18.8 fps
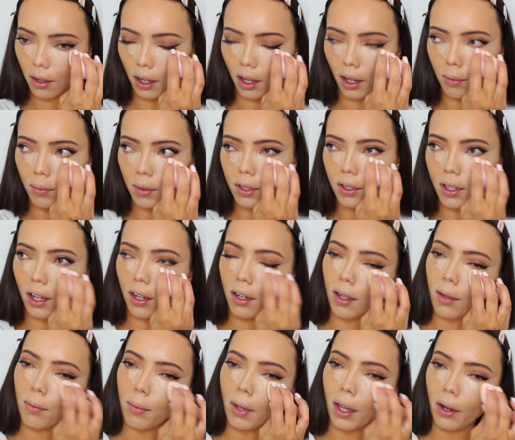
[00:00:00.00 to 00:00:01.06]
I'm just kind of
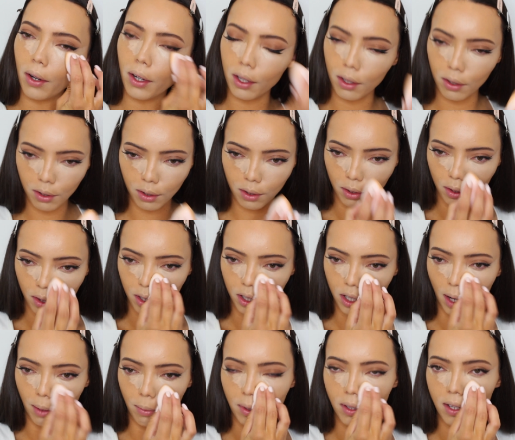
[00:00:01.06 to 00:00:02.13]
comparing it to the
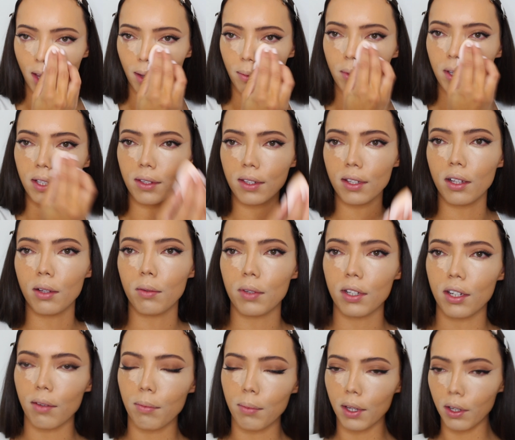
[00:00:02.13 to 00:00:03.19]
Shape Tape concealer which
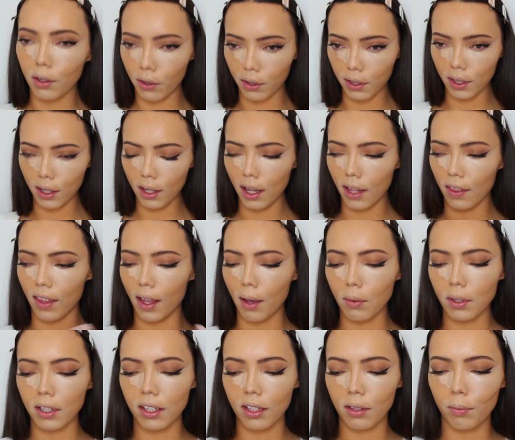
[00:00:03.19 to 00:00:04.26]
I've been using, and that
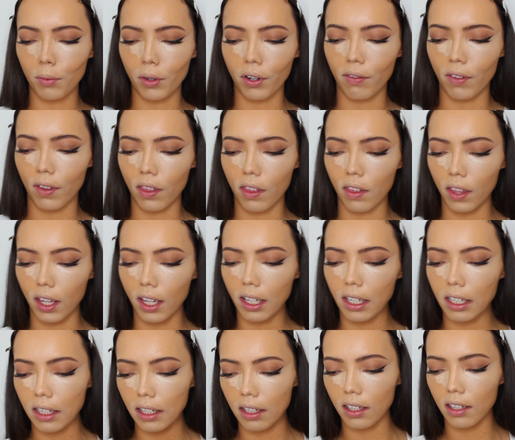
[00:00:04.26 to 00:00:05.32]
one's more of a thick
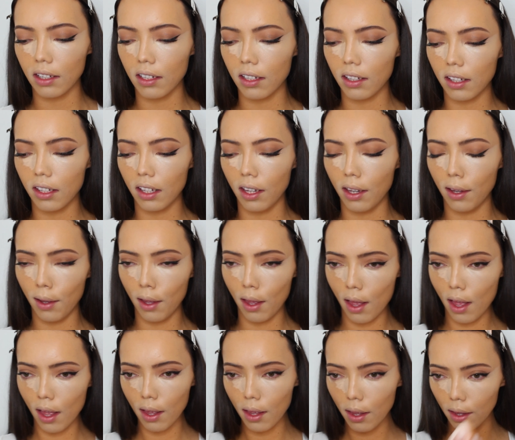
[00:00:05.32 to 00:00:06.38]
consistency,
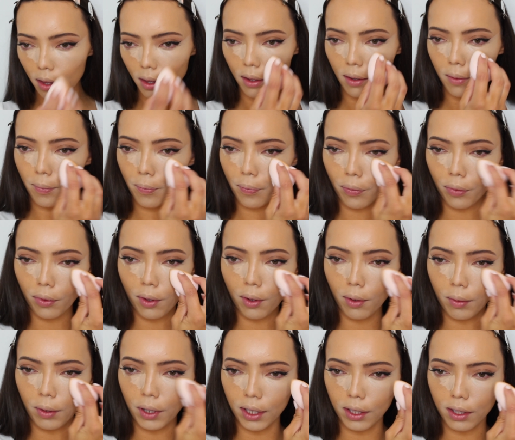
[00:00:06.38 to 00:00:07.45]

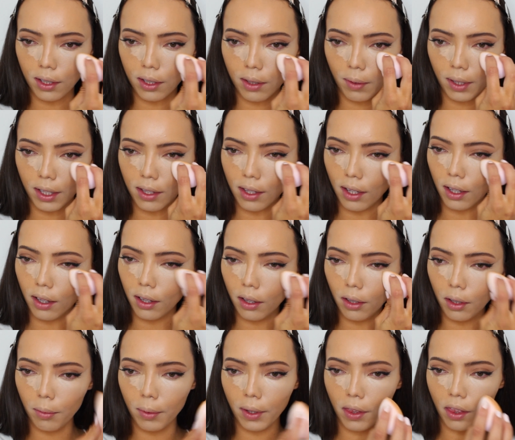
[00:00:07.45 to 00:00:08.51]
whereas this one's a
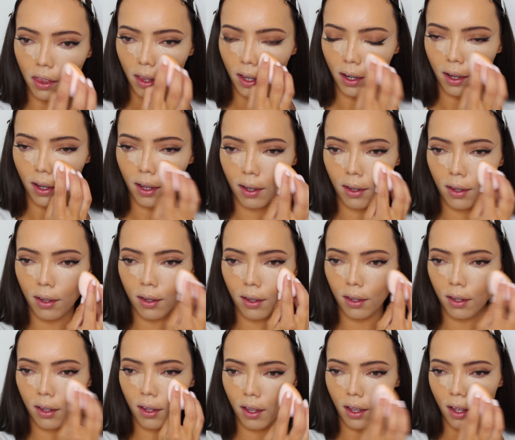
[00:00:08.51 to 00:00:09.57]
little bit thinner
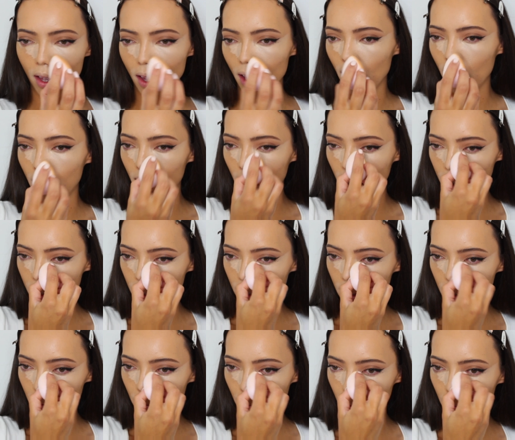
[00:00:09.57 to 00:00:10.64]
and easier
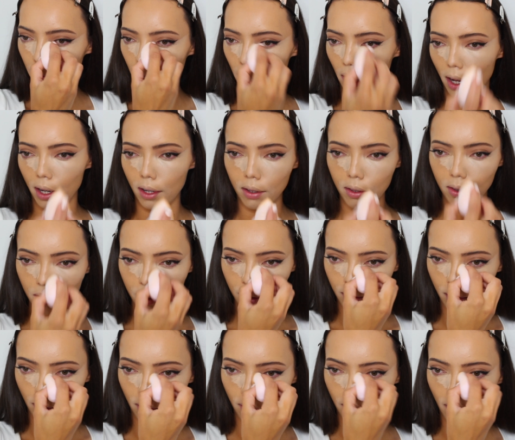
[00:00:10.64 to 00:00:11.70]
to blend
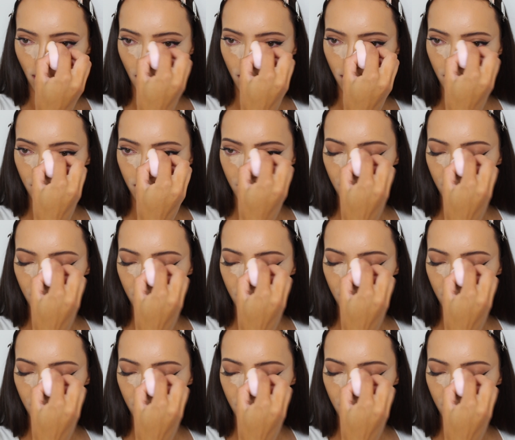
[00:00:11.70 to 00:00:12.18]
so far.